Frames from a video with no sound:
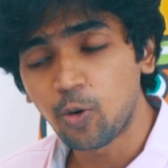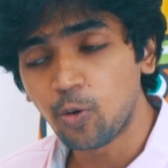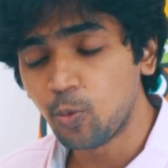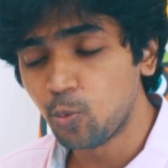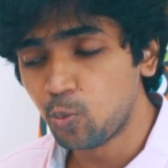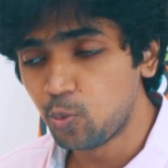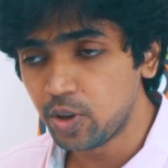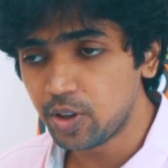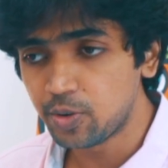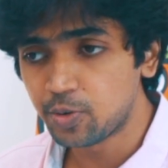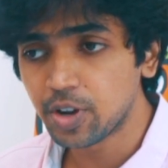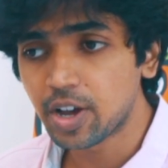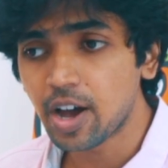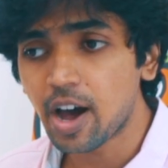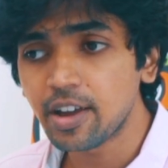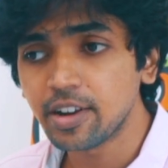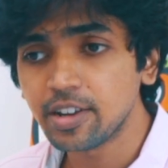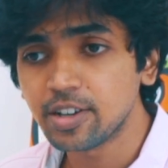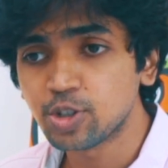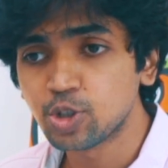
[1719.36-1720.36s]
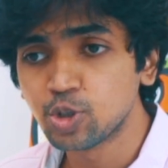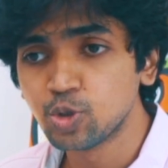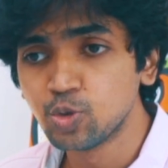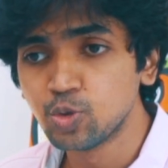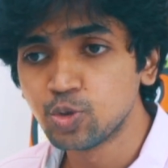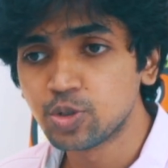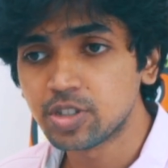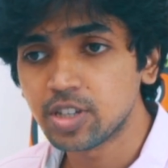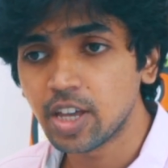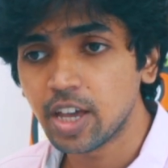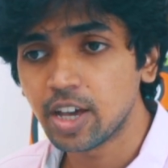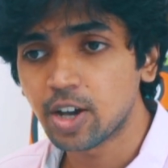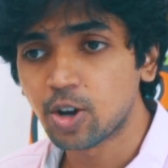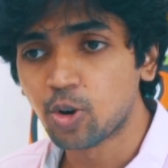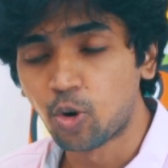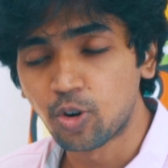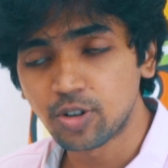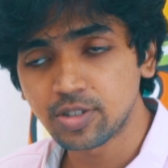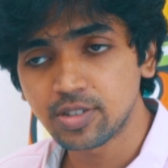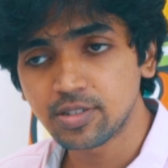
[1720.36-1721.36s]
Regarding to, say,
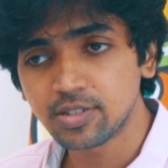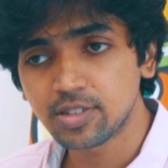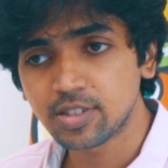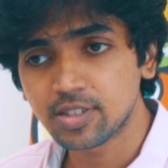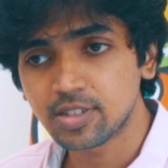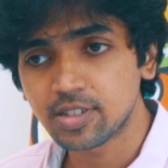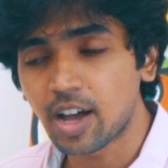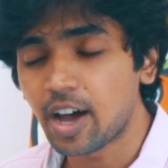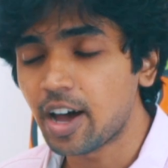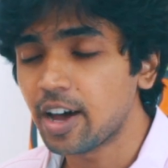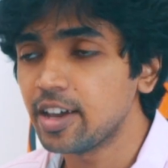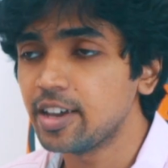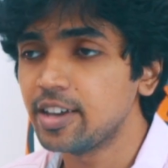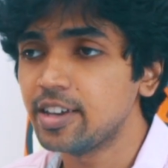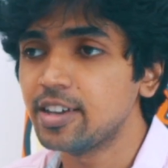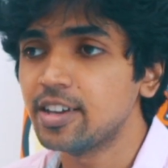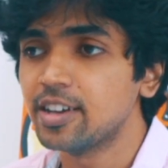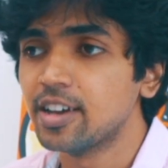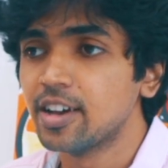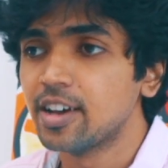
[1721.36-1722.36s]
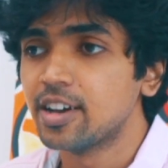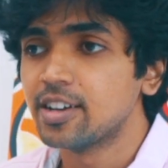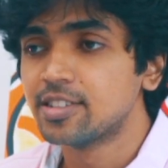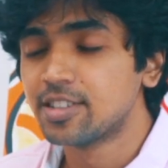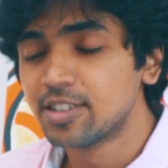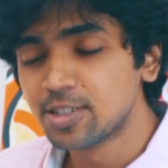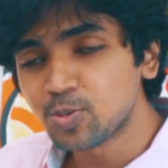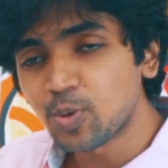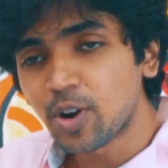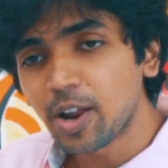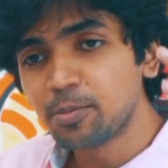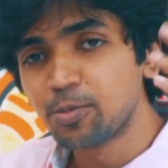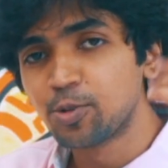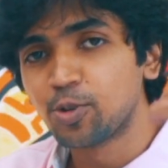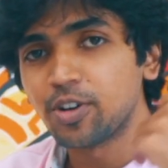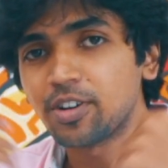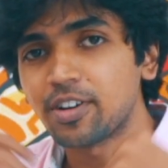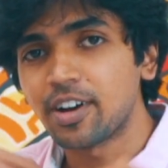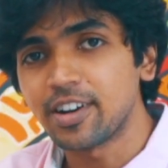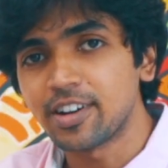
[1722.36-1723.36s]
courses, this is what I'm
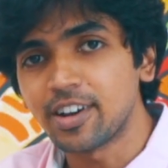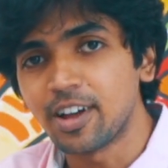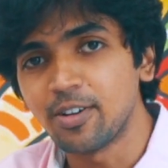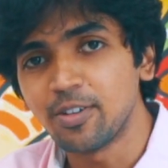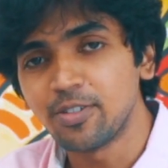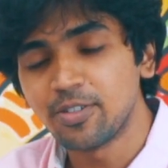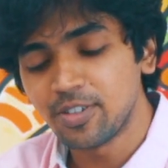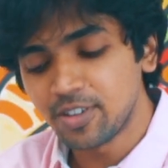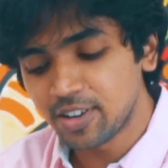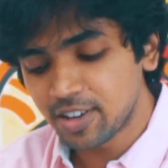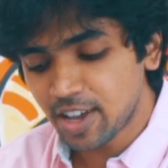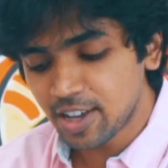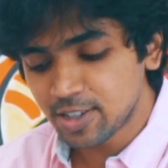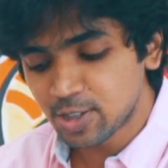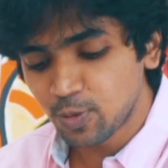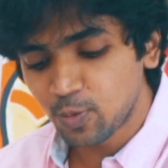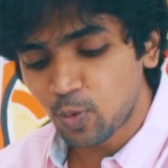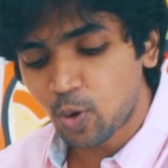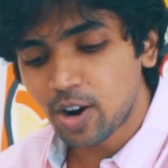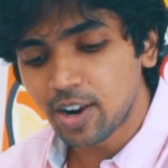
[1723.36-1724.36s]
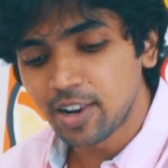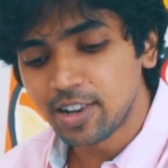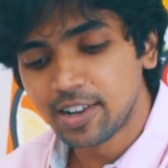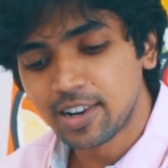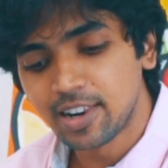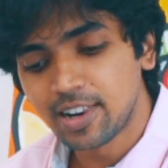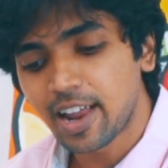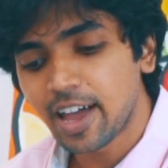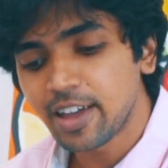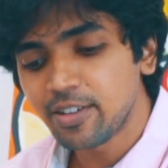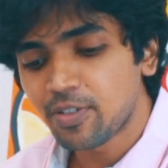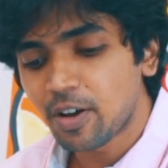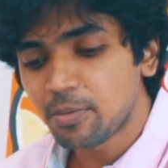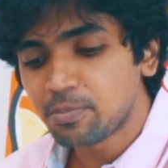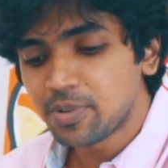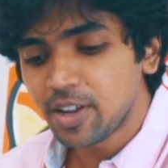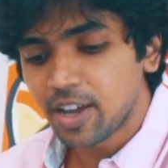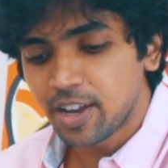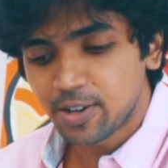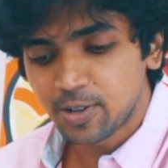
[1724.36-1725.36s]
doing right now, in case you want a little life
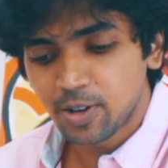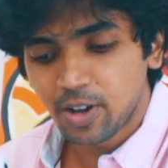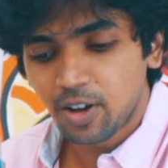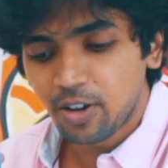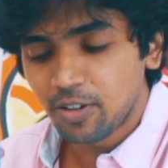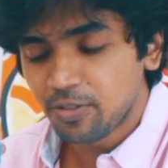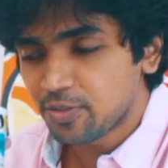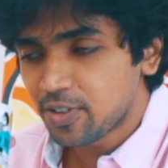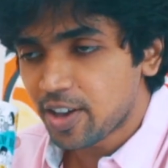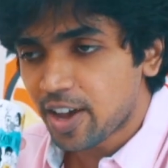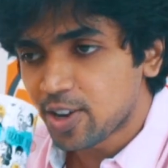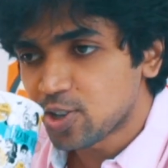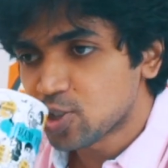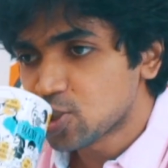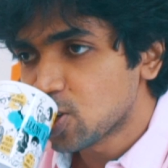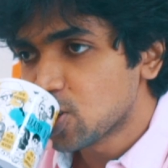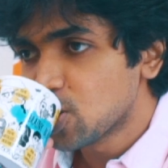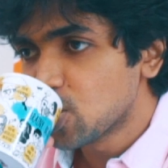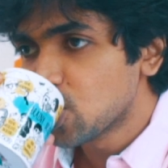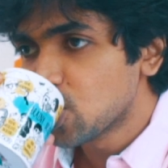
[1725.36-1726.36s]
update of Kesh.